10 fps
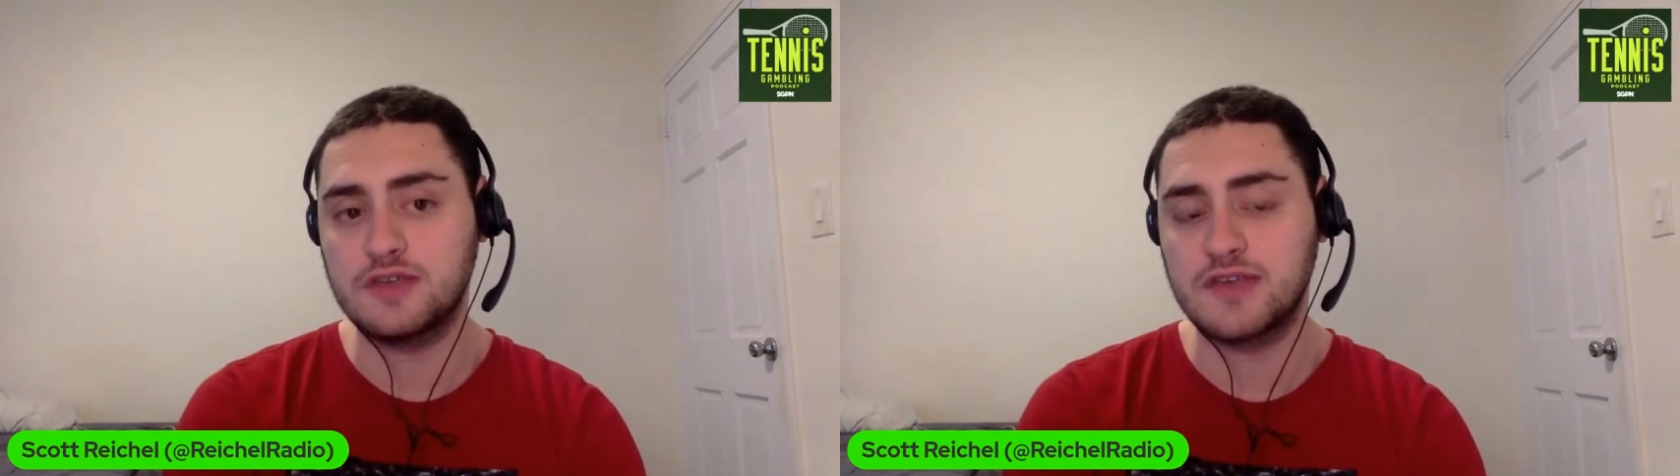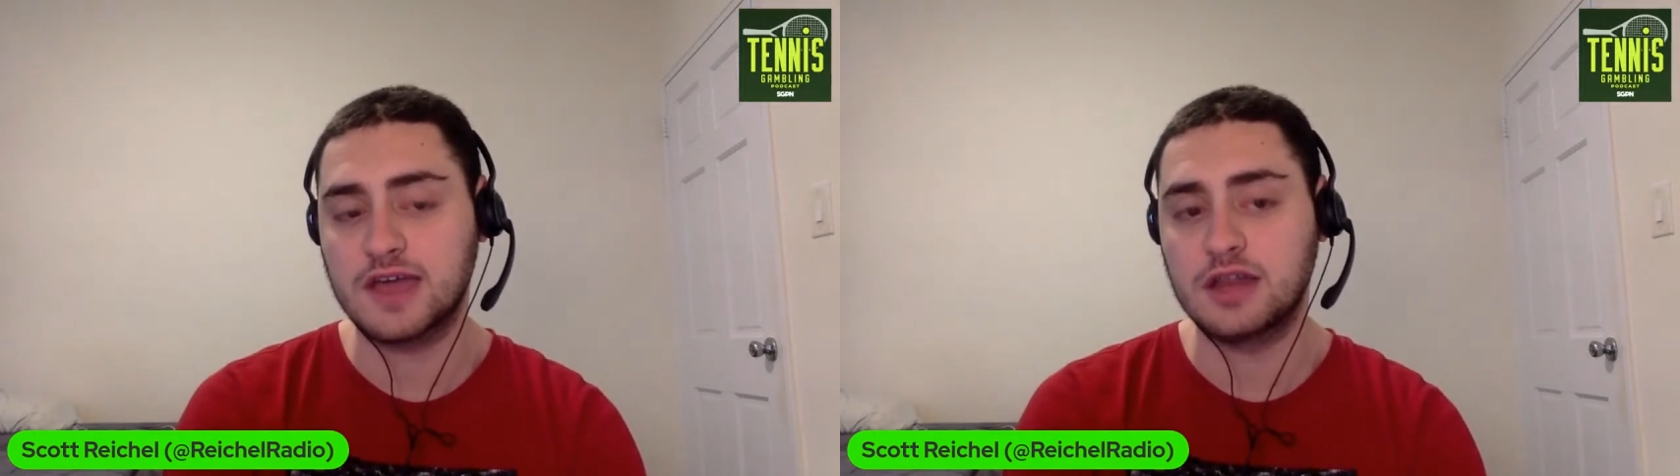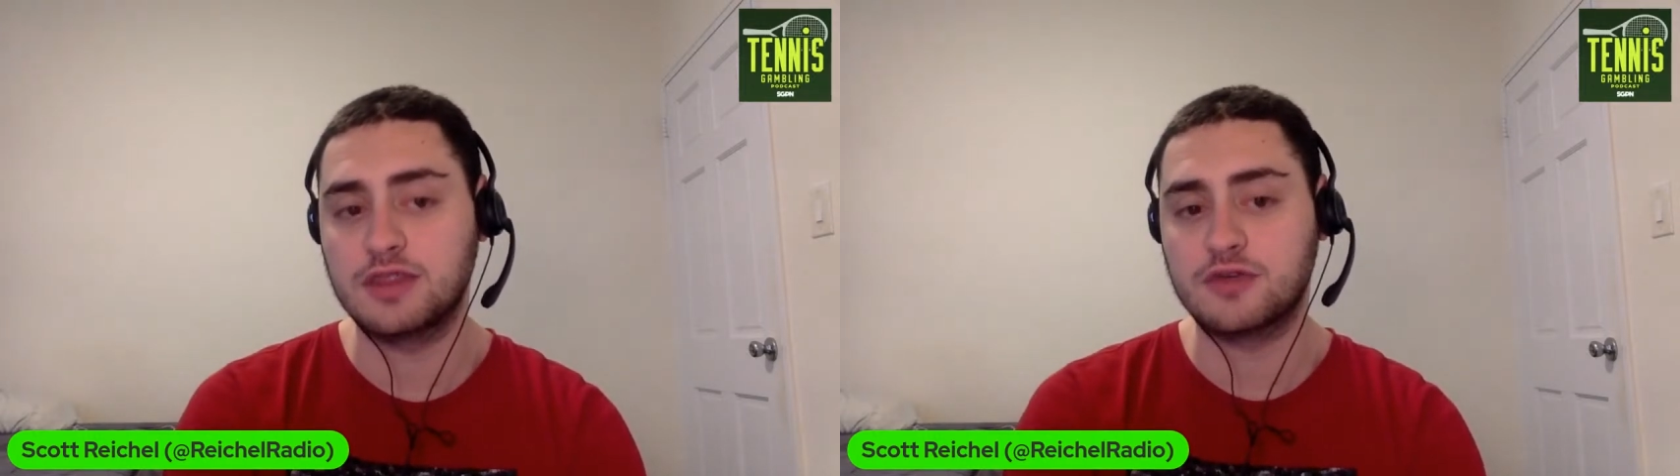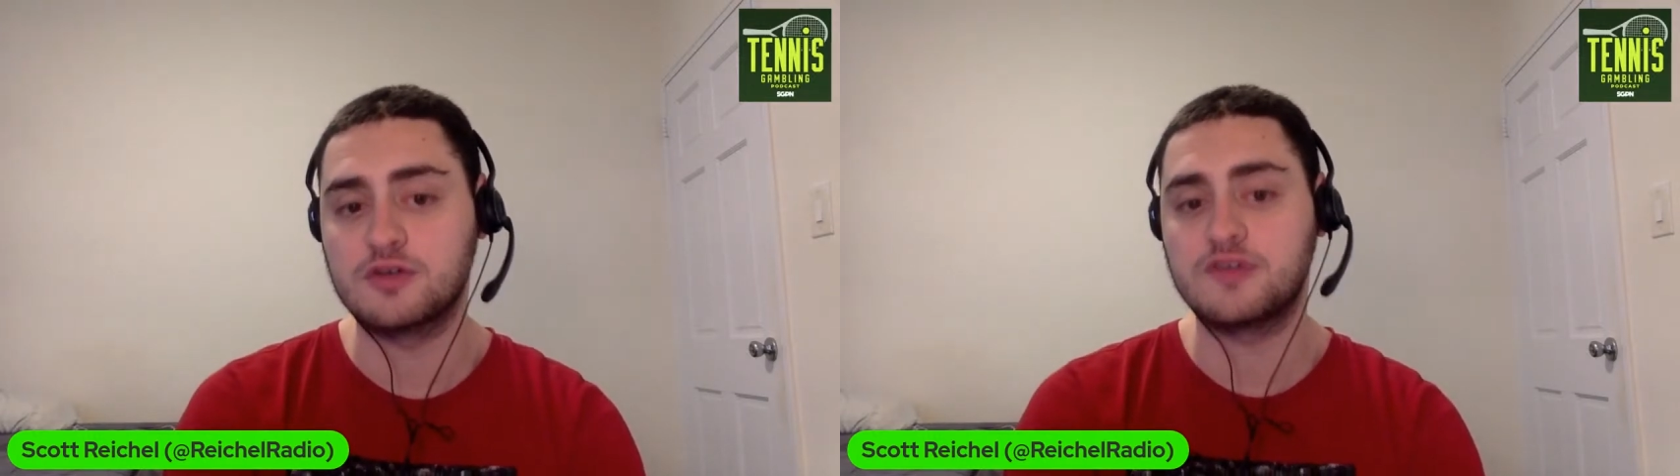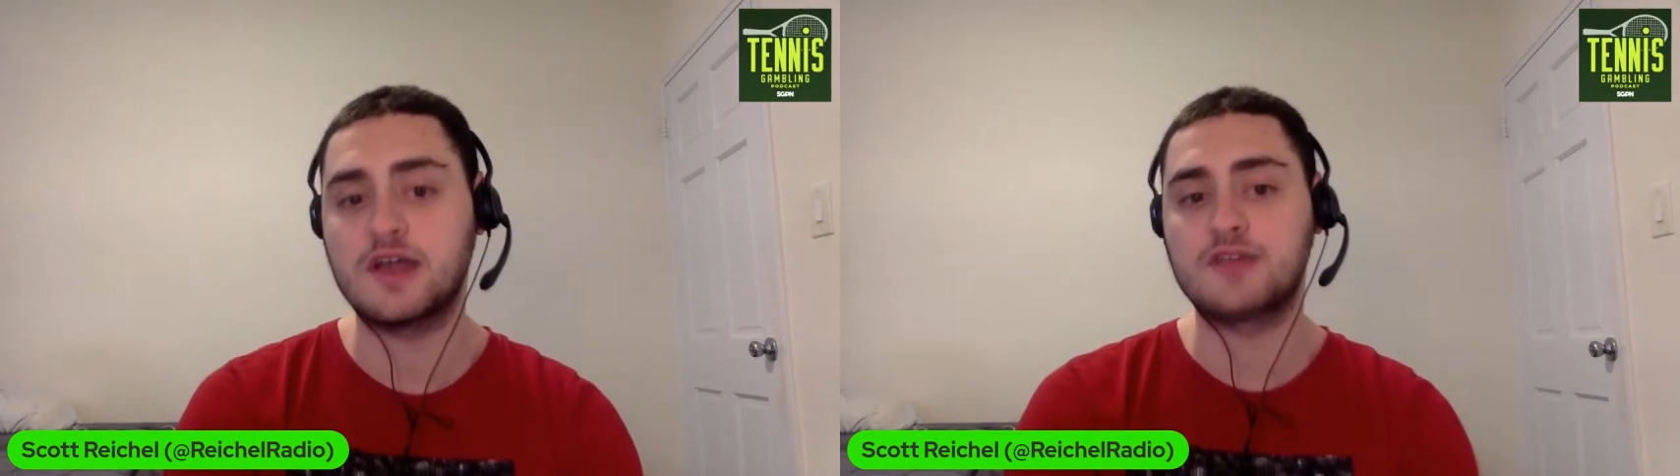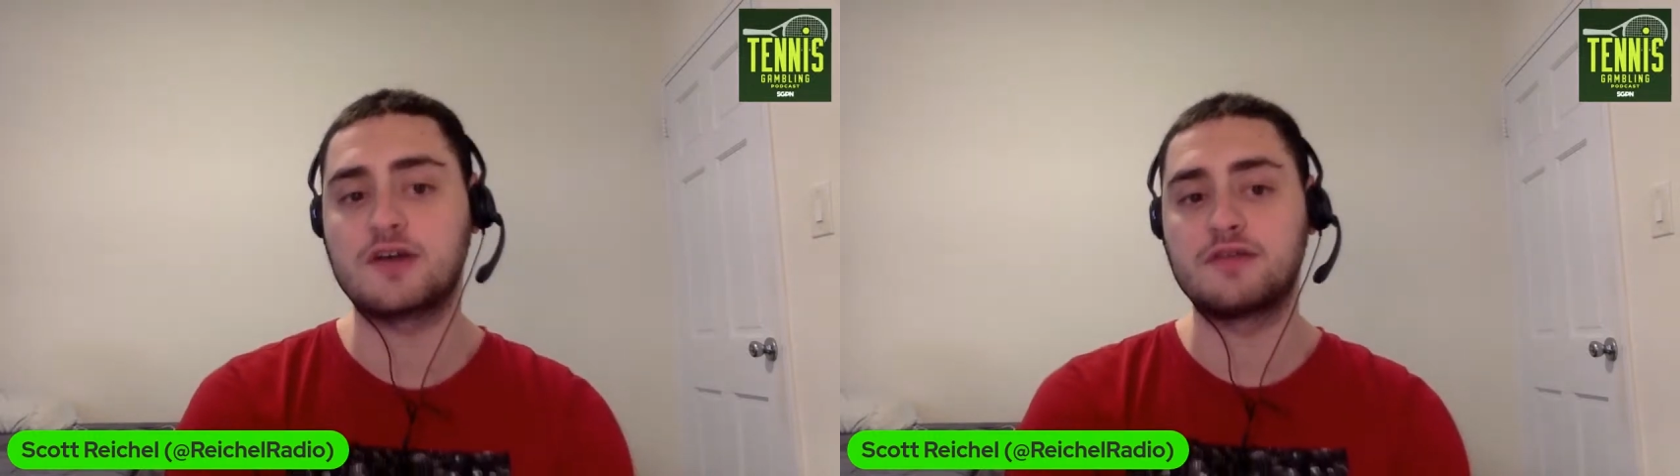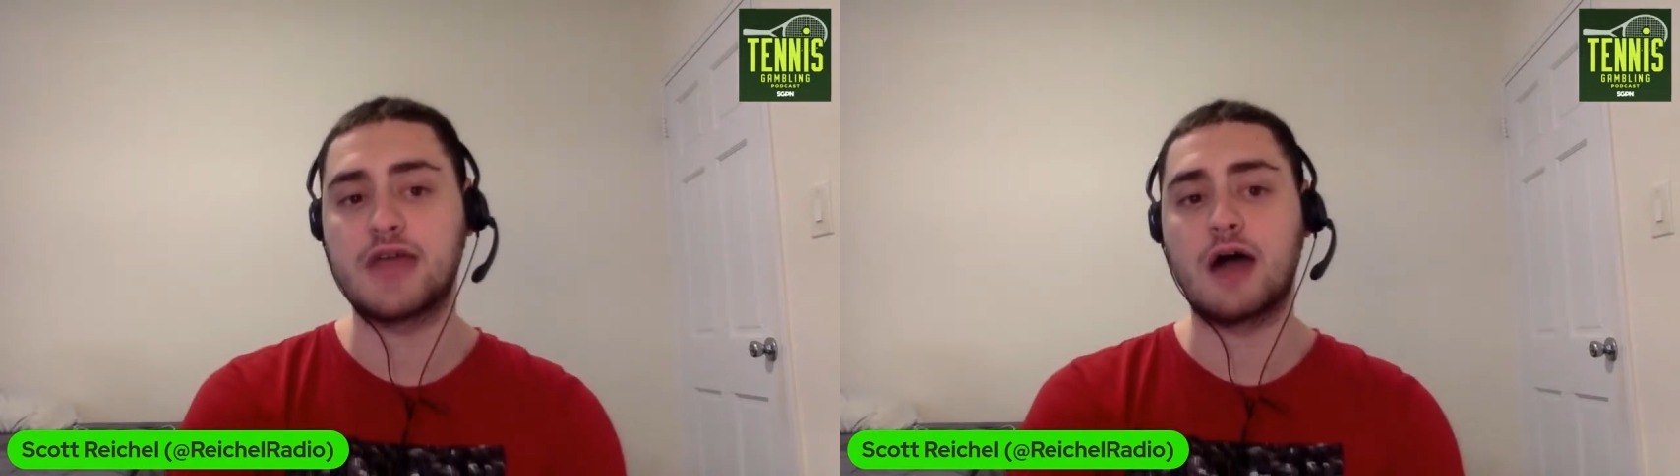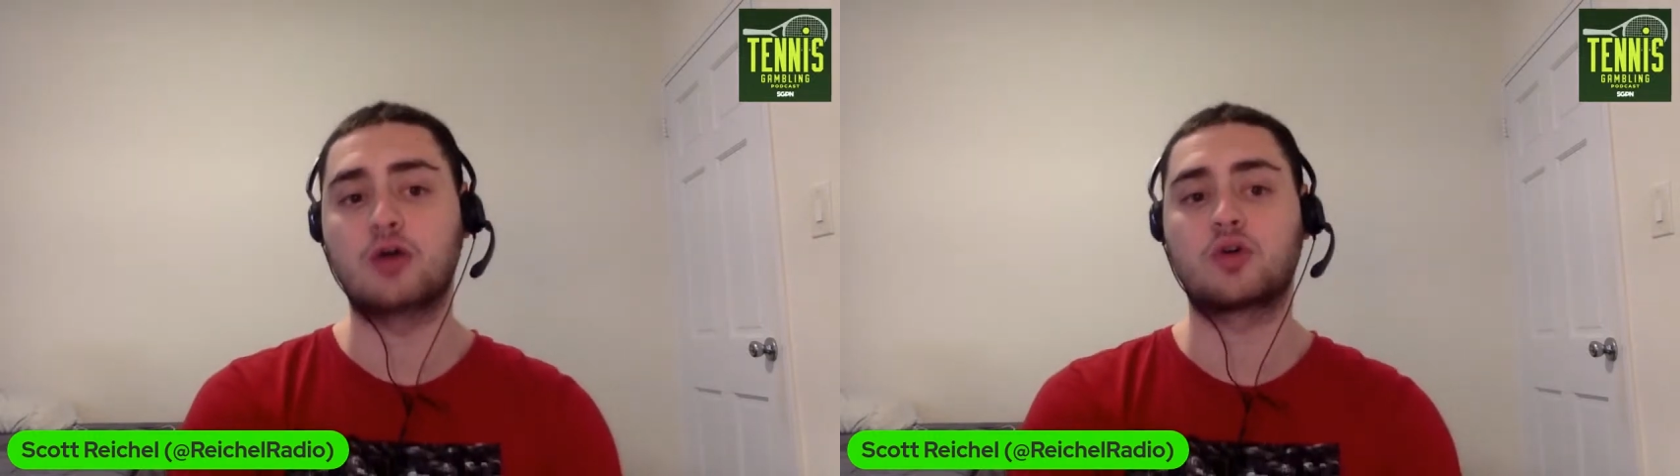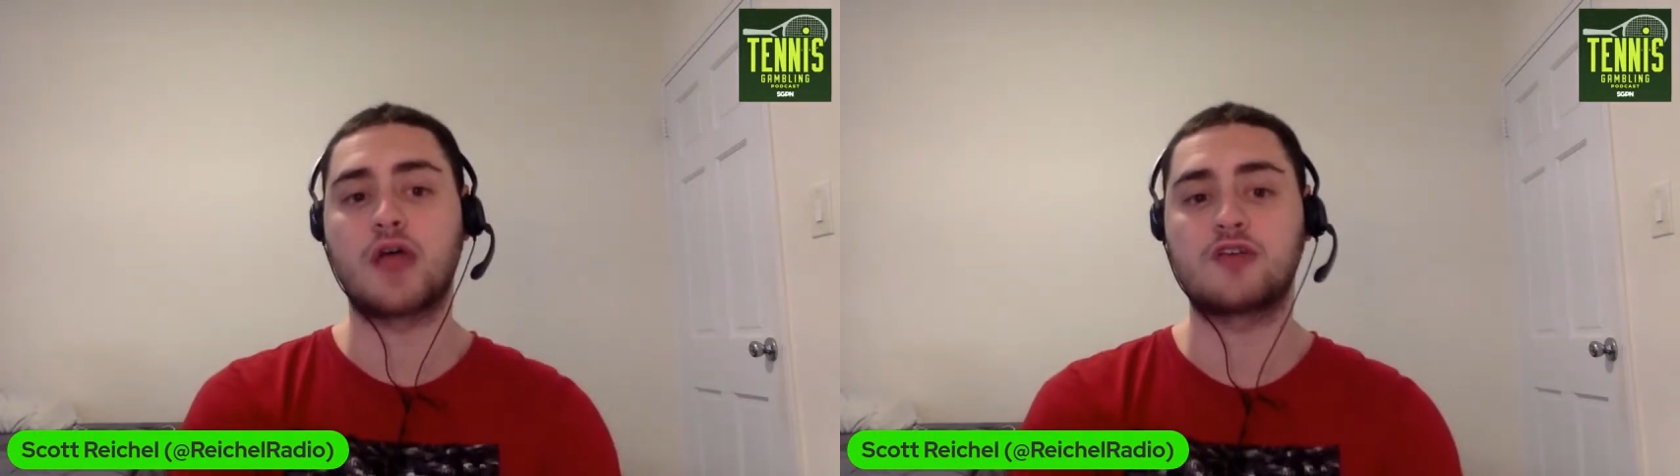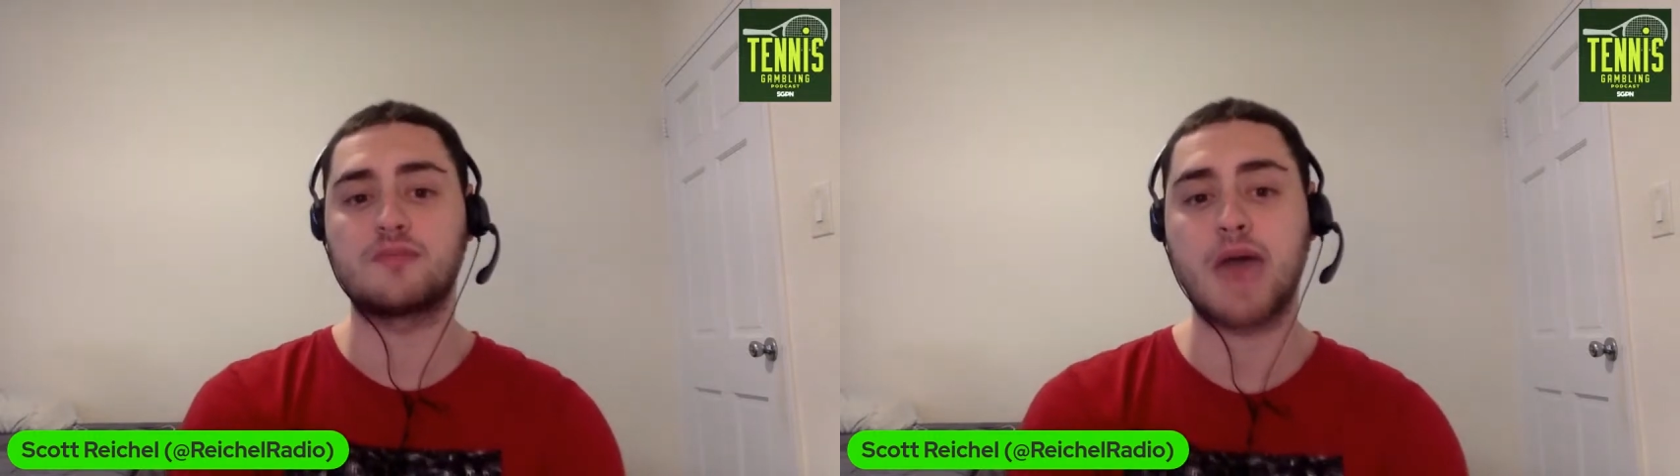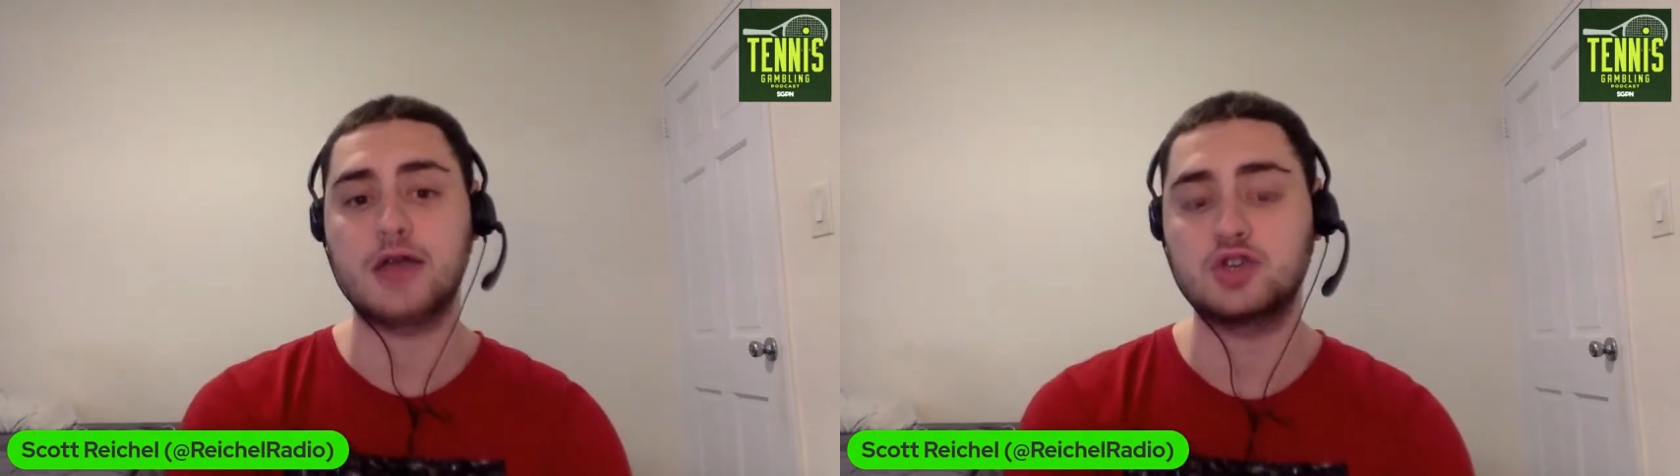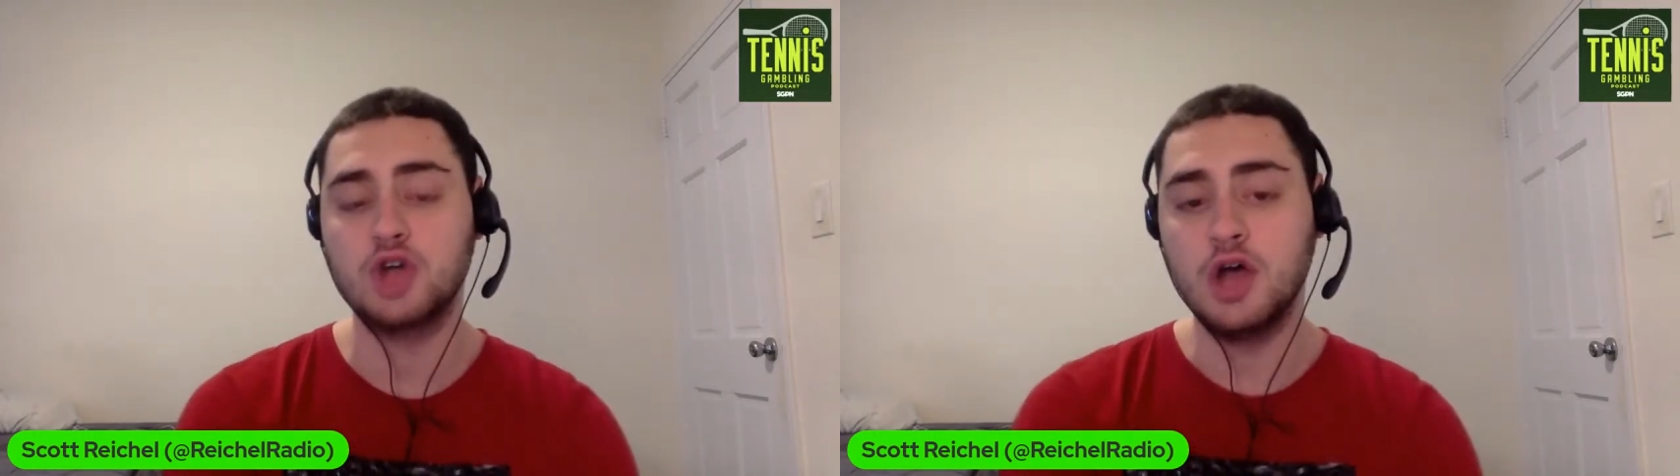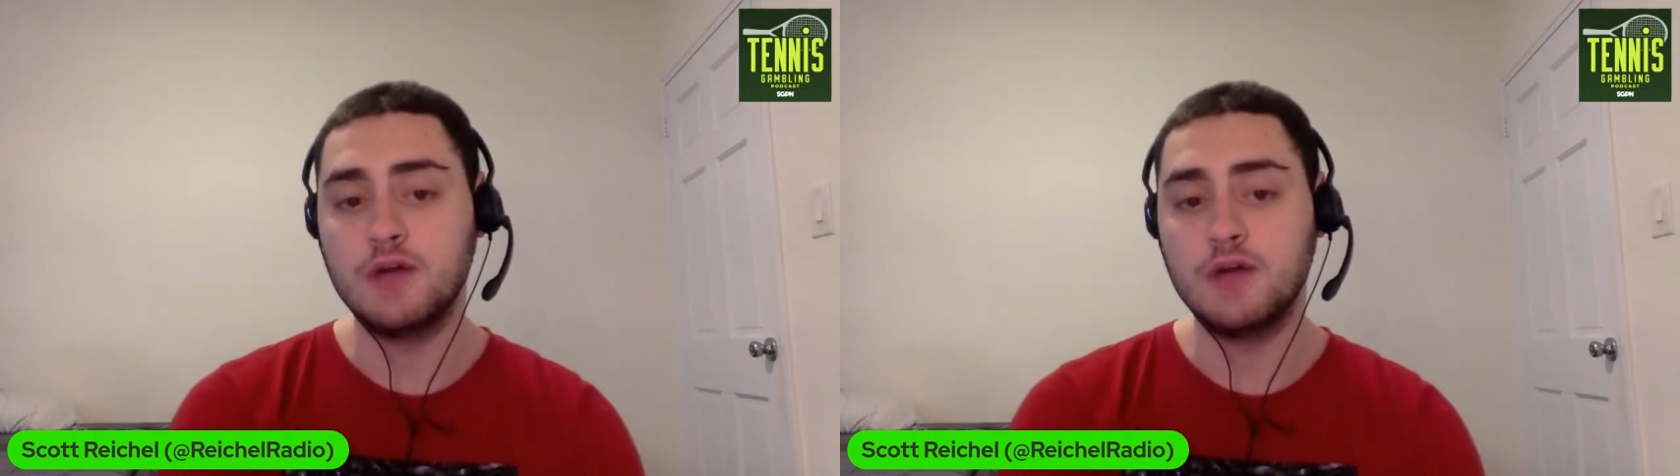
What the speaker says: second and third sets of the Alcaraz match.